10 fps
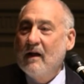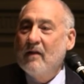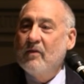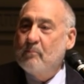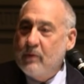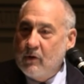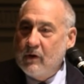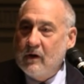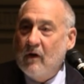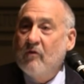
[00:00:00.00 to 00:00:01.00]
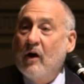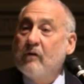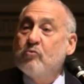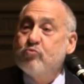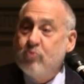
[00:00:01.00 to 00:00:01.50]
the period of our
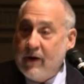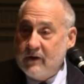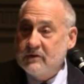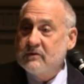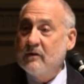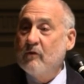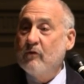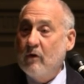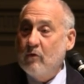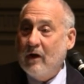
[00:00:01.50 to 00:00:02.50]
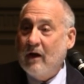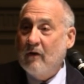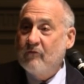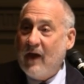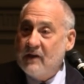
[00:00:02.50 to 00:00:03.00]
greatest, uh,
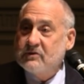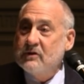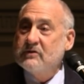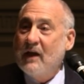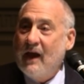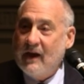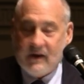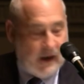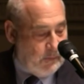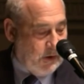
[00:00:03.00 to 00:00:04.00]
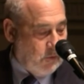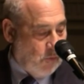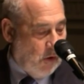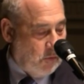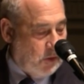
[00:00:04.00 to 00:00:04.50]
fastest economic
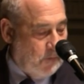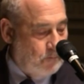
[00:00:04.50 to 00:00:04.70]
growth.